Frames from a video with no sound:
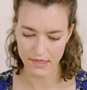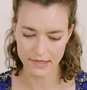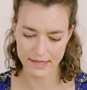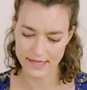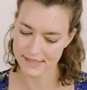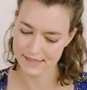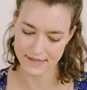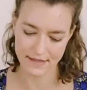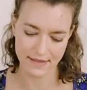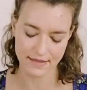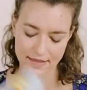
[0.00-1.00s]
this
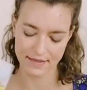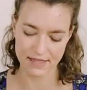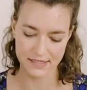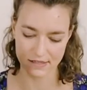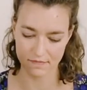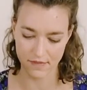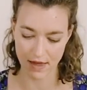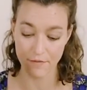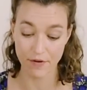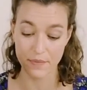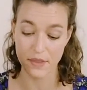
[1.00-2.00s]
thing
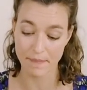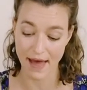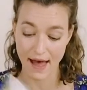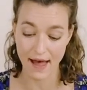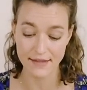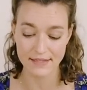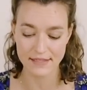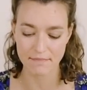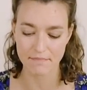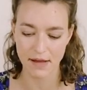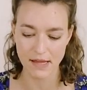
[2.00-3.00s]
from the past
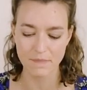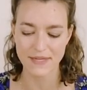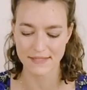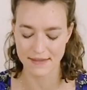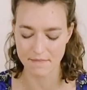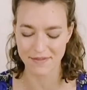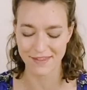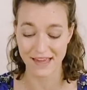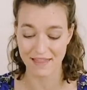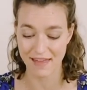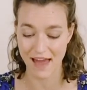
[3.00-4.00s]
might be something
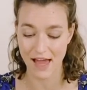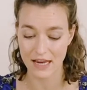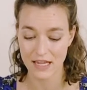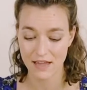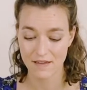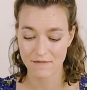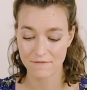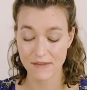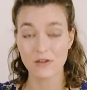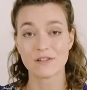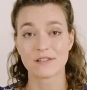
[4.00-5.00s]
that
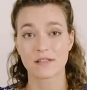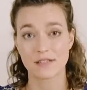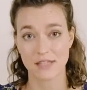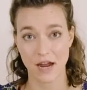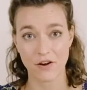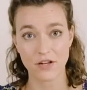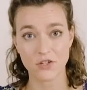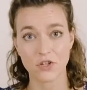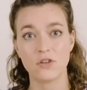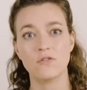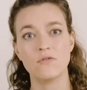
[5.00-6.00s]
feels scary to
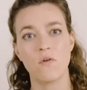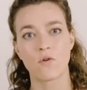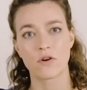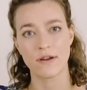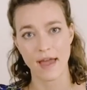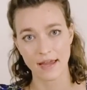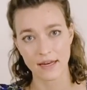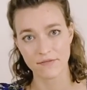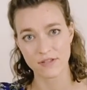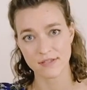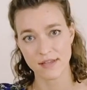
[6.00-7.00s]
you or
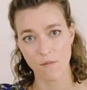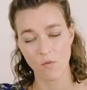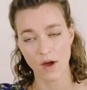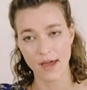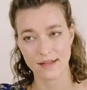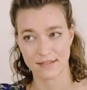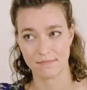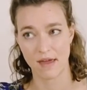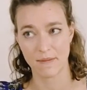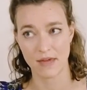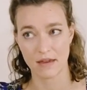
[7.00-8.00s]
negative in some way. It's
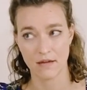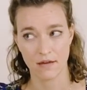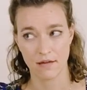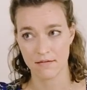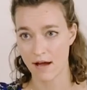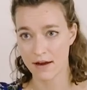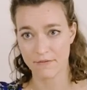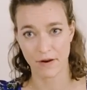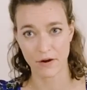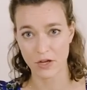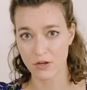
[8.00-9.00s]
maybe not a
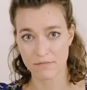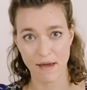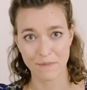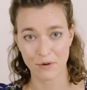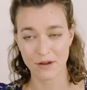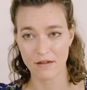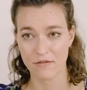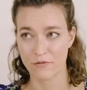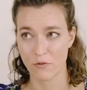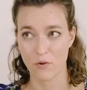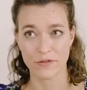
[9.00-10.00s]
very good memory,
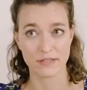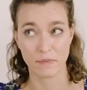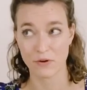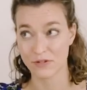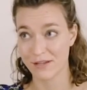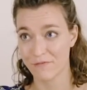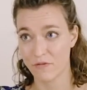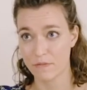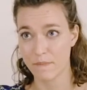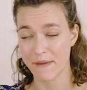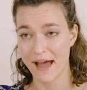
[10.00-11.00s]
or this person from
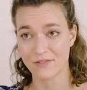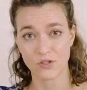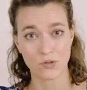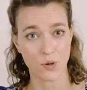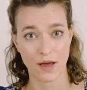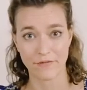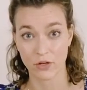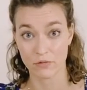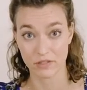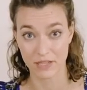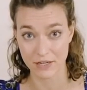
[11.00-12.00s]
the past you don't have a good
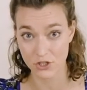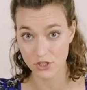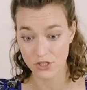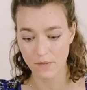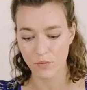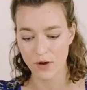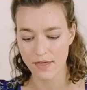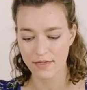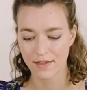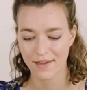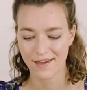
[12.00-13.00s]
relationship with.
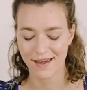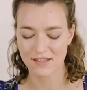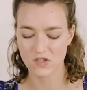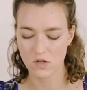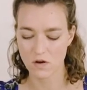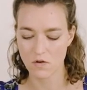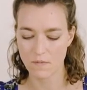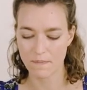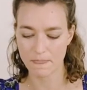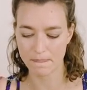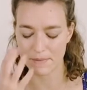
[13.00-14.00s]
And so
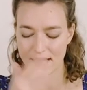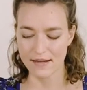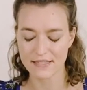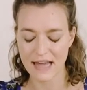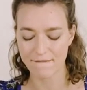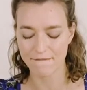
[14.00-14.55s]
because that